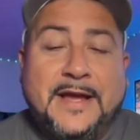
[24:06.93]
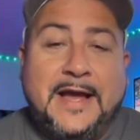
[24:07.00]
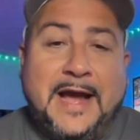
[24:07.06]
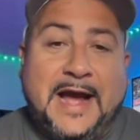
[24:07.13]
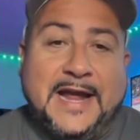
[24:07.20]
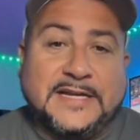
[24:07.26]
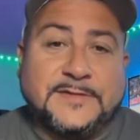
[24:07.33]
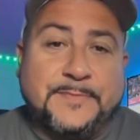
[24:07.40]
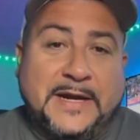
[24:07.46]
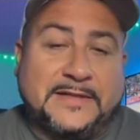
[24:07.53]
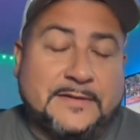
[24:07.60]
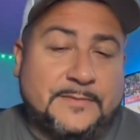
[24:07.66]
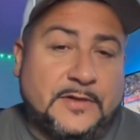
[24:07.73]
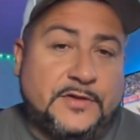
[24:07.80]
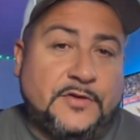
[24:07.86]
I expect
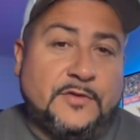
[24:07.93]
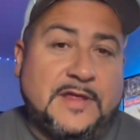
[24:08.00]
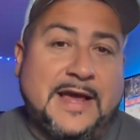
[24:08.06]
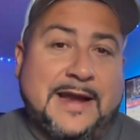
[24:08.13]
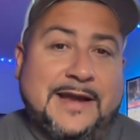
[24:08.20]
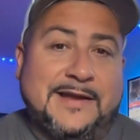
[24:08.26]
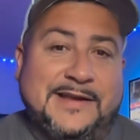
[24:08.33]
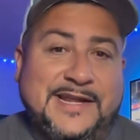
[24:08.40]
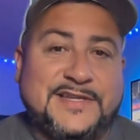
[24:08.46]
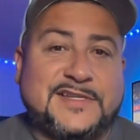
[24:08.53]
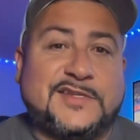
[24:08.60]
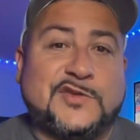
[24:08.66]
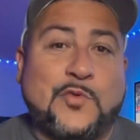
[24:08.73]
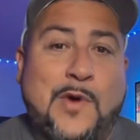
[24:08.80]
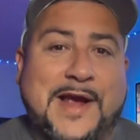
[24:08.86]
them to do that at
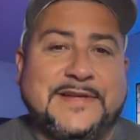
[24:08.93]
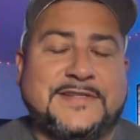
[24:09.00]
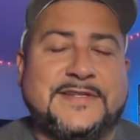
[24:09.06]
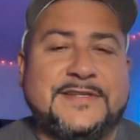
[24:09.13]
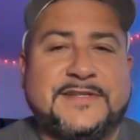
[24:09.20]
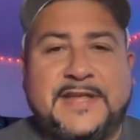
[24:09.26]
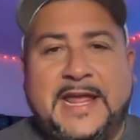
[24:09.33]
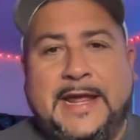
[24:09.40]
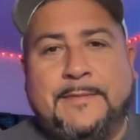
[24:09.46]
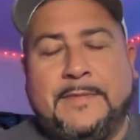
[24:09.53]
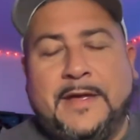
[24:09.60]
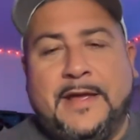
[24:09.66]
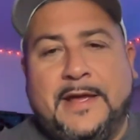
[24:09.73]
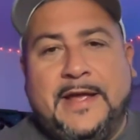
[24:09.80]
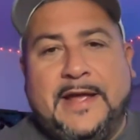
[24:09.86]
least twice this game,
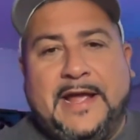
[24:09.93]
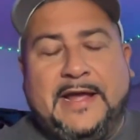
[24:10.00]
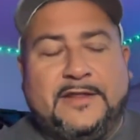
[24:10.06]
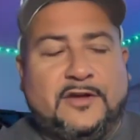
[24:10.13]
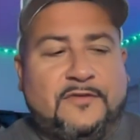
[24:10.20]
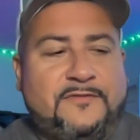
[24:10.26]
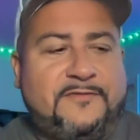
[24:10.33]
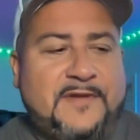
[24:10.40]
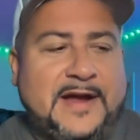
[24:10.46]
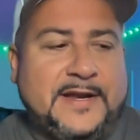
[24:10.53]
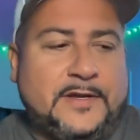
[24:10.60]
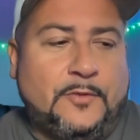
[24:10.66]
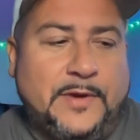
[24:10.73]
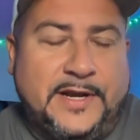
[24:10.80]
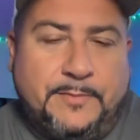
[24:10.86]
and they'll find
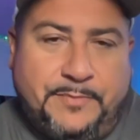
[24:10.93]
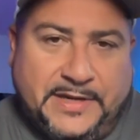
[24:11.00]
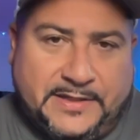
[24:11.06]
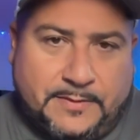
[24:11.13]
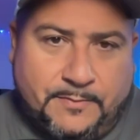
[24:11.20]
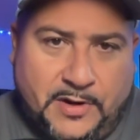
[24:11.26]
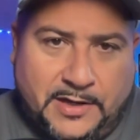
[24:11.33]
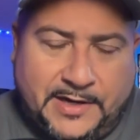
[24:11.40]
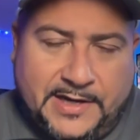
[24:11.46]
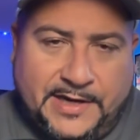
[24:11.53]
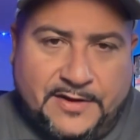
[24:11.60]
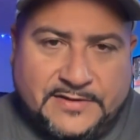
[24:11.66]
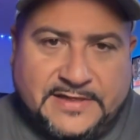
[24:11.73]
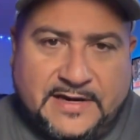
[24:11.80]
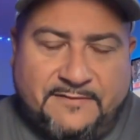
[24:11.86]
a way to beat the
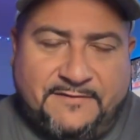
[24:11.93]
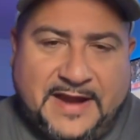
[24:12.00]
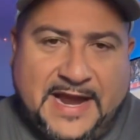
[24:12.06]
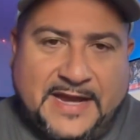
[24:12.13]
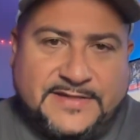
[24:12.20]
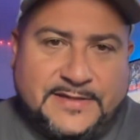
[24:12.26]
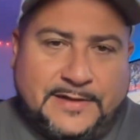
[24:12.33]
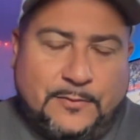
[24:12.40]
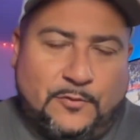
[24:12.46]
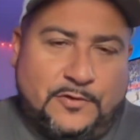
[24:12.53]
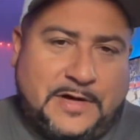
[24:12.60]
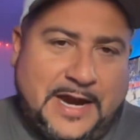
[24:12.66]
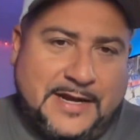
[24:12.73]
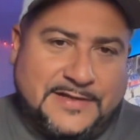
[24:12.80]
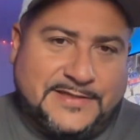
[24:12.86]
Buccaneers in advance, and then we'll
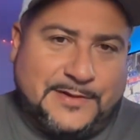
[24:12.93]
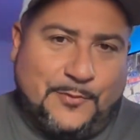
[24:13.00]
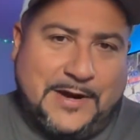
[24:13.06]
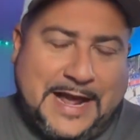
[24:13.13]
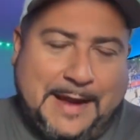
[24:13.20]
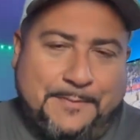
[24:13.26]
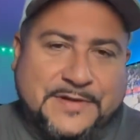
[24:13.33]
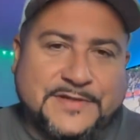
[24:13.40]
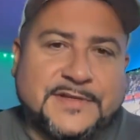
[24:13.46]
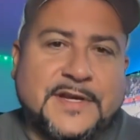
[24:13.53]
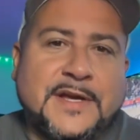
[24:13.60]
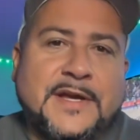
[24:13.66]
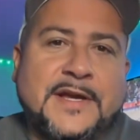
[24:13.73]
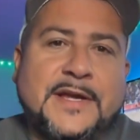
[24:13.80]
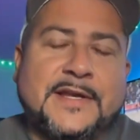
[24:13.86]
kind of see what happens
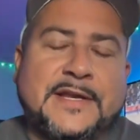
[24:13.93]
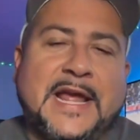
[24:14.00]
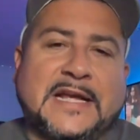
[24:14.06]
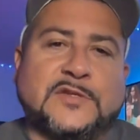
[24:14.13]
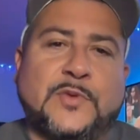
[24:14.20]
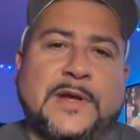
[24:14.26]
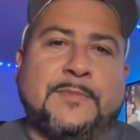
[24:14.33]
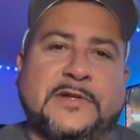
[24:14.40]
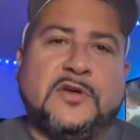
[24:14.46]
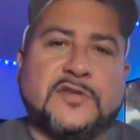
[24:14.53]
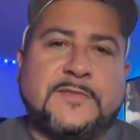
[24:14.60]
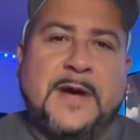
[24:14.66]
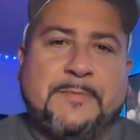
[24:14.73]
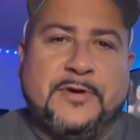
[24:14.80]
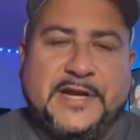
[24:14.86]
next week. But those
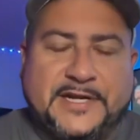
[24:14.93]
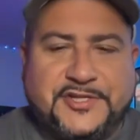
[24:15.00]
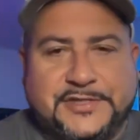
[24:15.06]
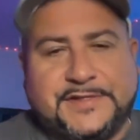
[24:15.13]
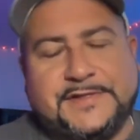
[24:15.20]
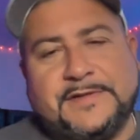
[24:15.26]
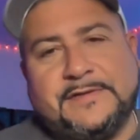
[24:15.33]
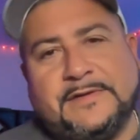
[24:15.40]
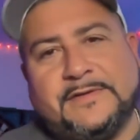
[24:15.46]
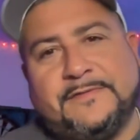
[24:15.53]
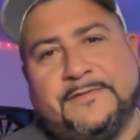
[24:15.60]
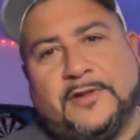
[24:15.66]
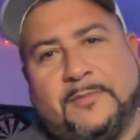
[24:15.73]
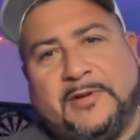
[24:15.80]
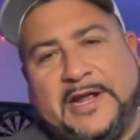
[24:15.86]
are my predictions
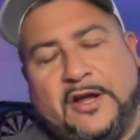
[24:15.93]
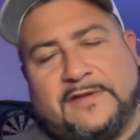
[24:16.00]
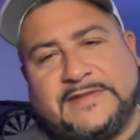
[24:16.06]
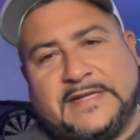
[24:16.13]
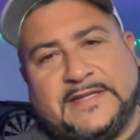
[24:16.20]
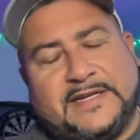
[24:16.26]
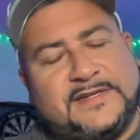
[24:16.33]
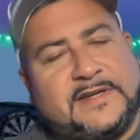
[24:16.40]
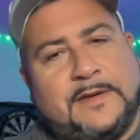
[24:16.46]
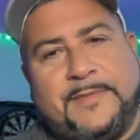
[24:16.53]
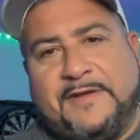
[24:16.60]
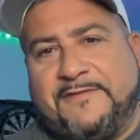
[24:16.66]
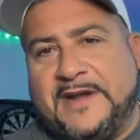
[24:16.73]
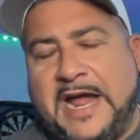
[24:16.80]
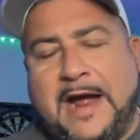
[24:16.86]
for the playoffs. I think it's going to be
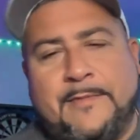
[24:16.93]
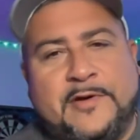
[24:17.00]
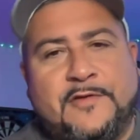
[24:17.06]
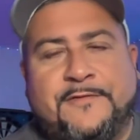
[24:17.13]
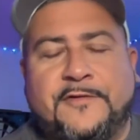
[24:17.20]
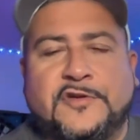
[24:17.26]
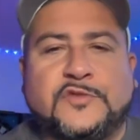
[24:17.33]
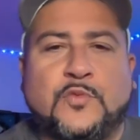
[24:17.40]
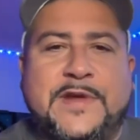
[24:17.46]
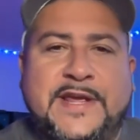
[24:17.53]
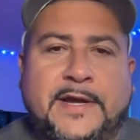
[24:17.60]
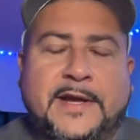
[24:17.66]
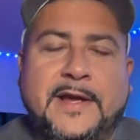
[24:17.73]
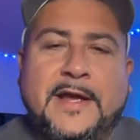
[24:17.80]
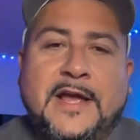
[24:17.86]
a phenomenal first
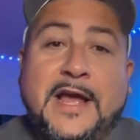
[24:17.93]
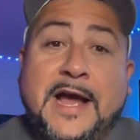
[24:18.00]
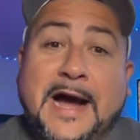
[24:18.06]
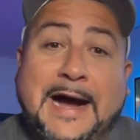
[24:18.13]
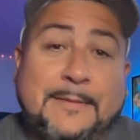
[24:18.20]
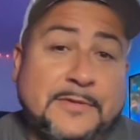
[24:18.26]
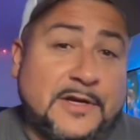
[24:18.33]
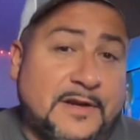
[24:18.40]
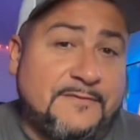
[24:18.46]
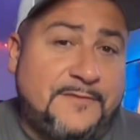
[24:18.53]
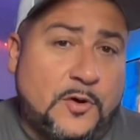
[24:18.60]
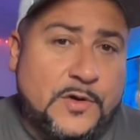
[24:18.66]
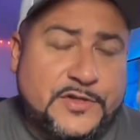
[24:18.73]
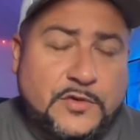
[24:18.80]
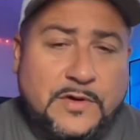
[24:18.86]
week. I'm looking
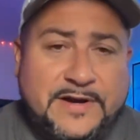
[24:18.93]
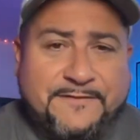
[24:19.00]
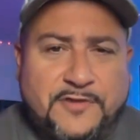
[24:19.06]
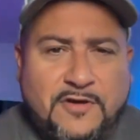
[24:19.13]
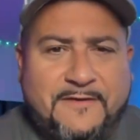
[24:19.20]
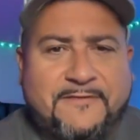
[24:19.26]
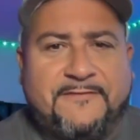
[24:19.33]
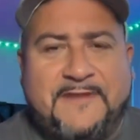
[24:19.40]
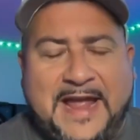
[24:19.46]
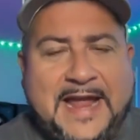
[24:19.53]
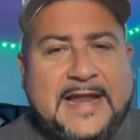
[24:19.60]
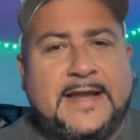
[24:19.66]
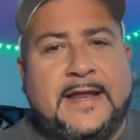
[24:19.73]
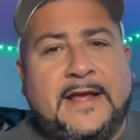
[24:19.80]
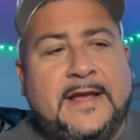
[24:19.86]
forward to it. If you're a
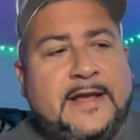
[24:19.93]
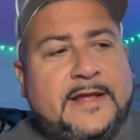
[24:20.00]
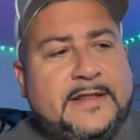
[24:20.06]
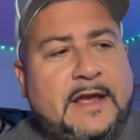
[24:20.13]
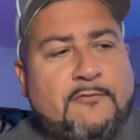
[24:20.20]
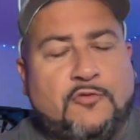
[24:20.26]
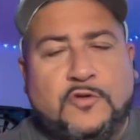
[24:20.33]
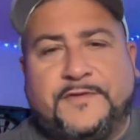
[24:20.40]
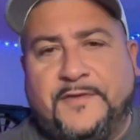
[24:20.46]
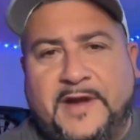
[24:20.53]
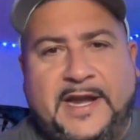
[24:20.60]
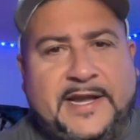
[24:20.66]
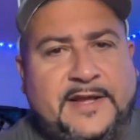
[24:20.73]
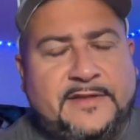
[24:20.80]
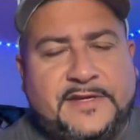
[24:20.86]
fan that roots for
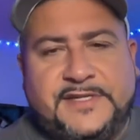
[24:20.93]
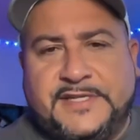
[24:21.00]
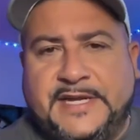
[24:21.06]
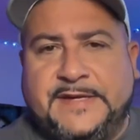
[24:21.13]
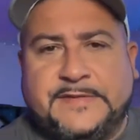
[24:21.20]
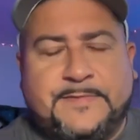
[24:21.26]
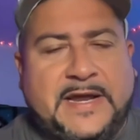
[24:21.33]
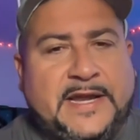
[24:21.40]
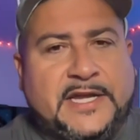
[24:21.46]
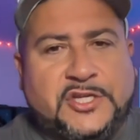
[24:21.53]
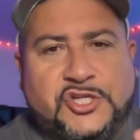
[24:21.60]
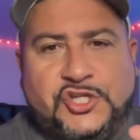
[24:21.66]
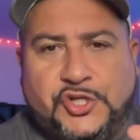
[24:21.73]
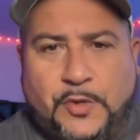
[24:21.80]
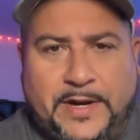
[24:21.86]
any of these teams, man,
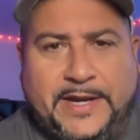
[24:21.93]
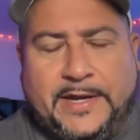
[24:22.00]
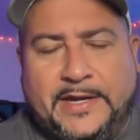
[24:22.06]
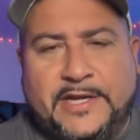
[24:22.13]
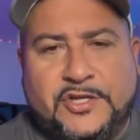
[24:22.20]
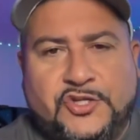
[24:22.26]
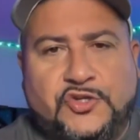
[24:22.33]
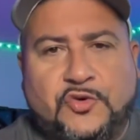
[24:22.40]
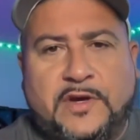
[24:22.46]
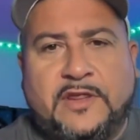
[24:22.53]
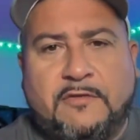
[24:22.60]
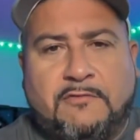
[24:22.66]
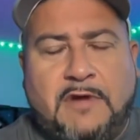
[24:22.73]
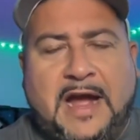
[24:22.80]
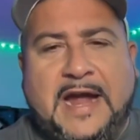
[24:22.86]
enjoy it. Enjoy the
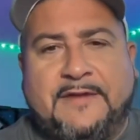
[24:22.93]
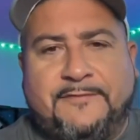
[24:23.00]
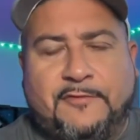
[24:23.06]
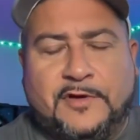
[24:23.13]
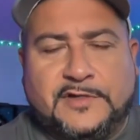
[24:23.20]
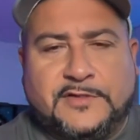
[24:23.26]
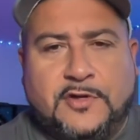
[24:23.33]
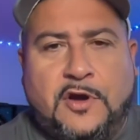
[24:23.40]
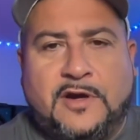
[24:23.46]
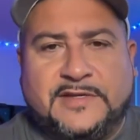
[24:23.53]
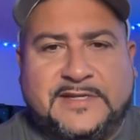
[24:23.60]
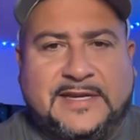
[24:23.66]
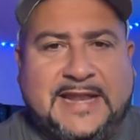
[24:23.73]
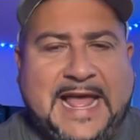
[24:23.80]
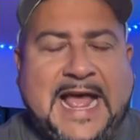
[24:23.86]
ride for as long as
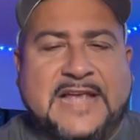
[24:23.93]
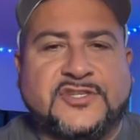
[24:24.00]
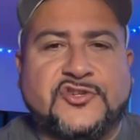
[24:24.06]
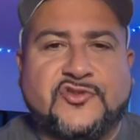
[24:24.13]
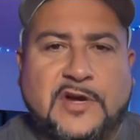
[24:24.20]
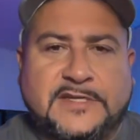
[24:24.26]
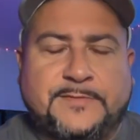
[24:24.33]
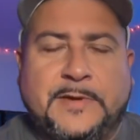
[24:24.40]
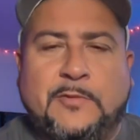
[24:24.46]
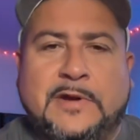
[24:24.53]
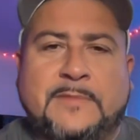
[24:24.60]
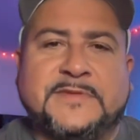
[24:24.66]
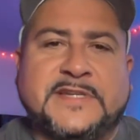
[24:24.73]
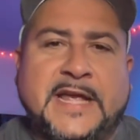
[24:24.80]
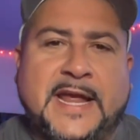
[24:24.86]
it lasts. Trust me when
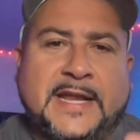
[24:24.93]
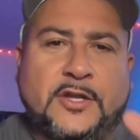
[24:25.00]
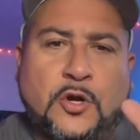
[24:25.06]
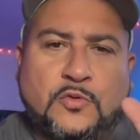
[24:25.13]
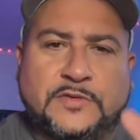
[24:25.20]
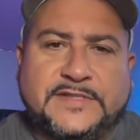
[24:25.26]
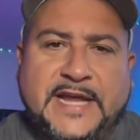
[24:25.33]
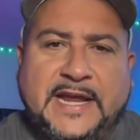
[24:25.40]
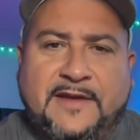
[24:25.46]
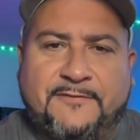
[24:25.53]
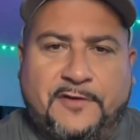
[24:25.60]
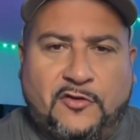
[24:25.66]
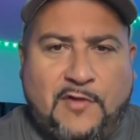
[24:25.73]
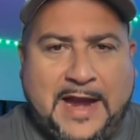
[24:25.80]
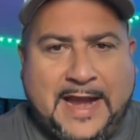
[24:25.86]
I'm saying. Don't take it for
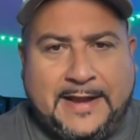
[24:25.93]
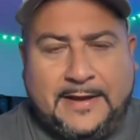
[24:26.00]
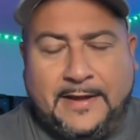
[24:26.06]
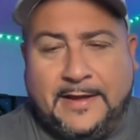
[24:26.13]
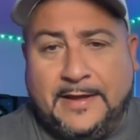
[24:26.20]
granted.